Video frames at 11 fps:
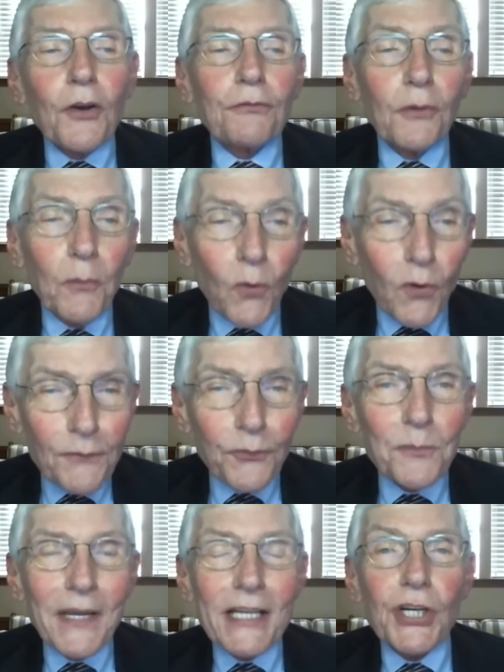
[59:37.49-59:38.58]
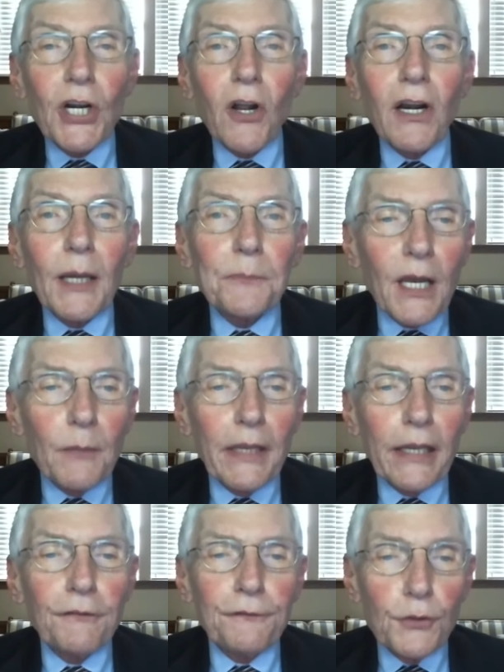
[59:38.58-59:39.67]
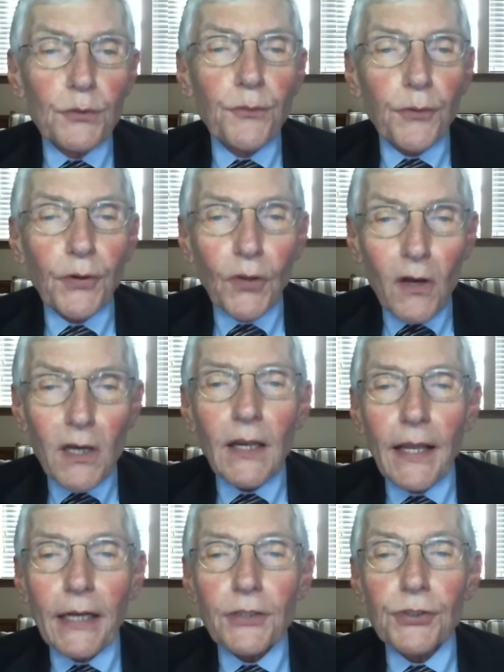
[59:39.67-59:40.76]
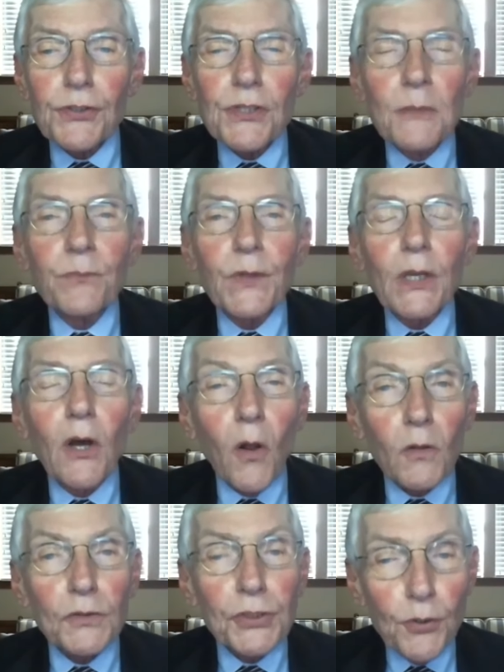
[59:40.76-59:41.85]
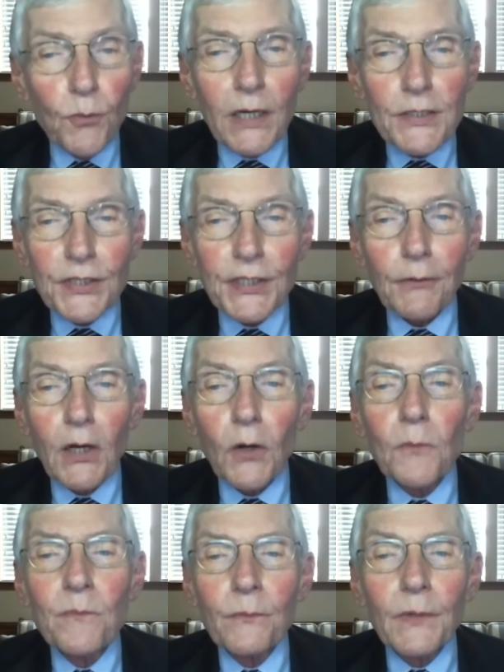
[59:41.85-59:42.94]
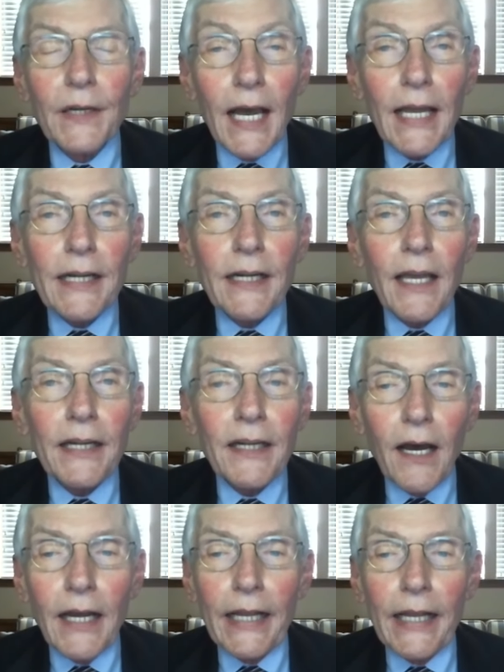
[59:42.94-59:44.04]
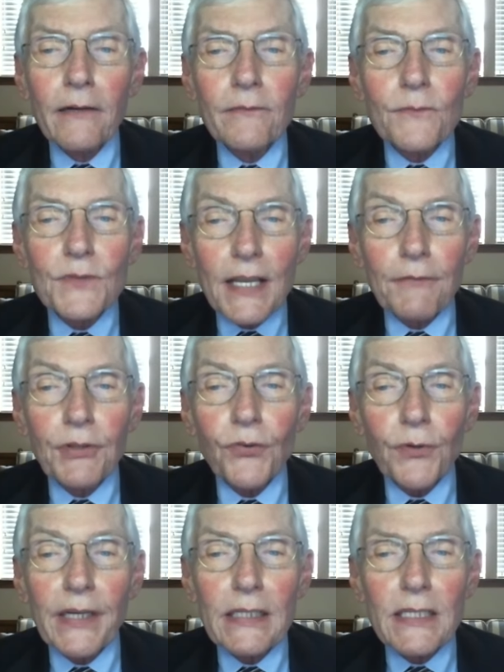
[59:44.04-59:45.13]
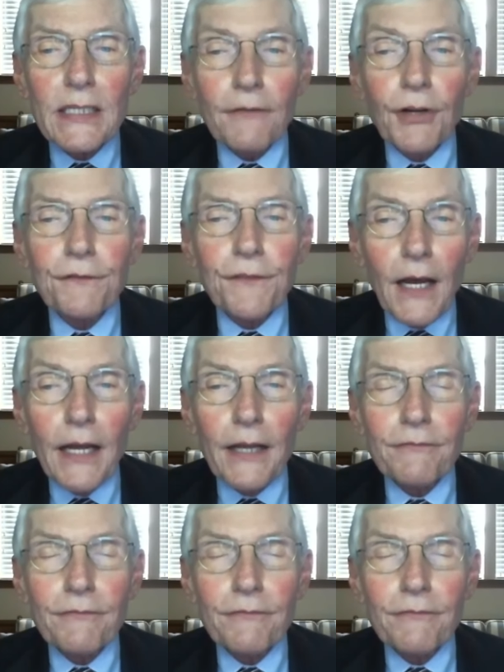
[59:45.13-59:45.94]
For more information on upcoming Food for Thought lectures, call 210 999 7375.